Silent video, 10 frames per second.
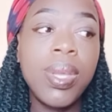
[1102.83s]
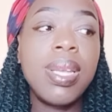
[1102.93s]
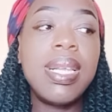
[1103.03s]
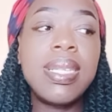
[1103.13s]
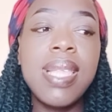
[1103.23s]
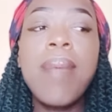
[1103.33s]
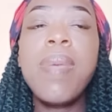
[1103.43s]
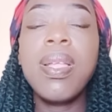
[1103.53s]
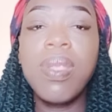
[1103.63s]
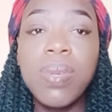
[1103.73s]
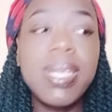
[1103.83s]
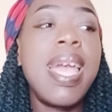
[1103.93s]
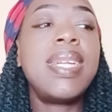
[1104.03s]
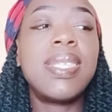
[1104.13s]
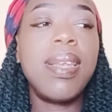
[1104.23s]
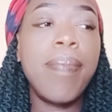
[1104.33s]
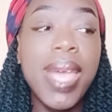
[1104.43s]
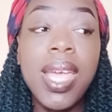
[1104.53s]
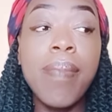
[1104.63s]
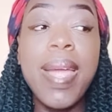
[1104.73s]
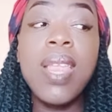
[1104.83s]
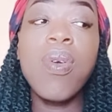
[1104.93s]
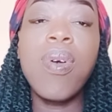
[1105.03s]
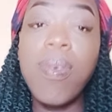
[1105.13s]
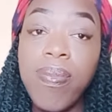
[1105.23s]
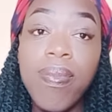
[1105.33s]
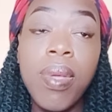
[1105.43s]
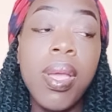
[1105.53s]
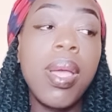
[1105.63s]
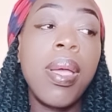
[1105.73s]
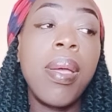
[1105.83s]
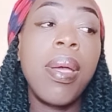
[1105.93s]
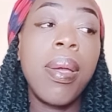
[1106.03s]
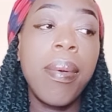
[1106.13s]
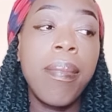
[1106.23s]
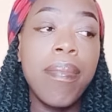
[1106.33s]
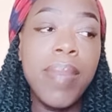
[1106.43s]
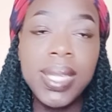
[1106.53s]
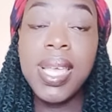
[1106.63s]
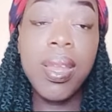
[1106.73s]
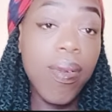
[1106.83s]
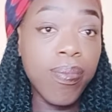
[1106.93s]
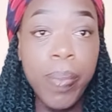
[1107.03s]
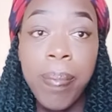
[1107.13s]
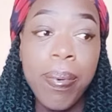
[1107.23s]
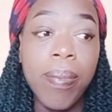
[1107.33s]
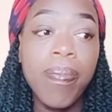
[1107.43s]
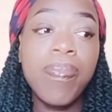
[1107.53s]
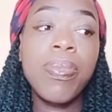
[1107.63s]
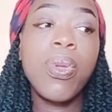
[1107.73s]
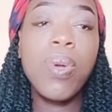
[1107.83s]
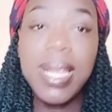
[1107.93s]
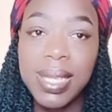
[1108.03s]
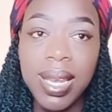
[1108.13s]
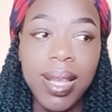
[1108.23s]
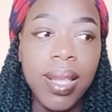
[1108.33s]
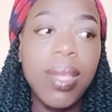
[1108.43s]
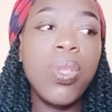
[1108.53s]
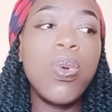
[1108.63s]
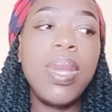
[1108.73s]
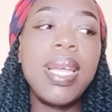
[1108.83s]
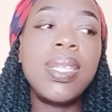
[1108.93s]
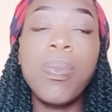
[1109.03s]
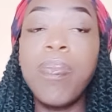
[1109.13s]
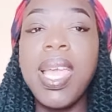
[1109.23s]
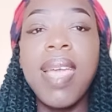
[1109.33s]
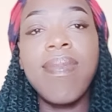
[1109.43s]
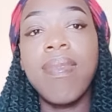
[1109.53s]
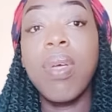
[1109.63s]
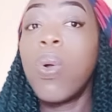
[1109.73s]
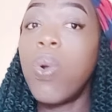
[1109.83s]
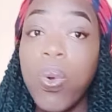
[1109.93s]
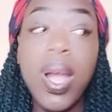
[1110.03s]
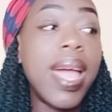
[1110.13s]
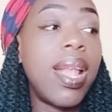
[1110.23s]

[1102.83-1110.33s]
Disturbing those guys and making money off misery of people. Honestly, you need to behave, Coco girl.